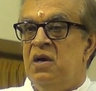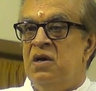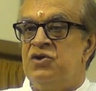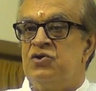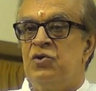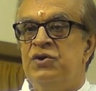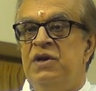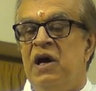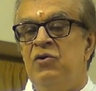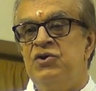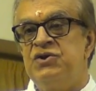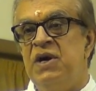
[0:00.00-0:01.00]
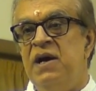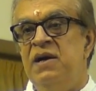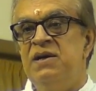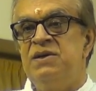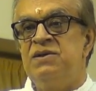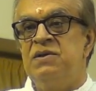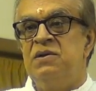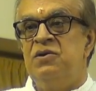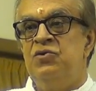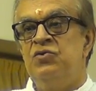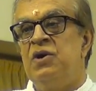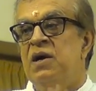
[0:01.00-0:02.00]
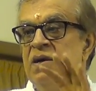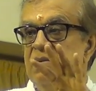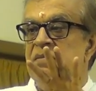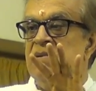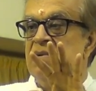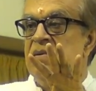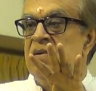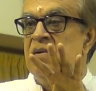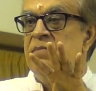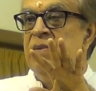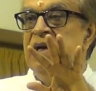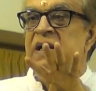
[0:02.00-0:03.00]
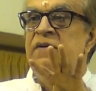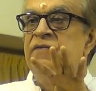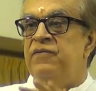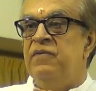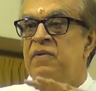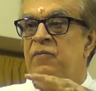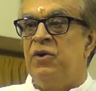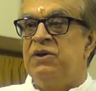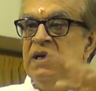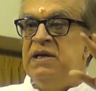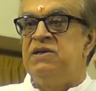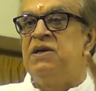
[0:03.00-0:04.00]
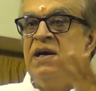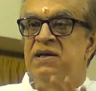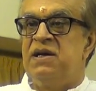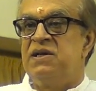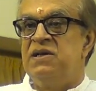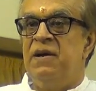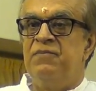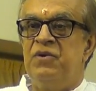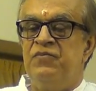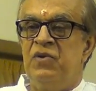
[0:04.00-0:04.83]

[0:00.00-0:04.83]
So the outsiders do not believe what the insiders accept.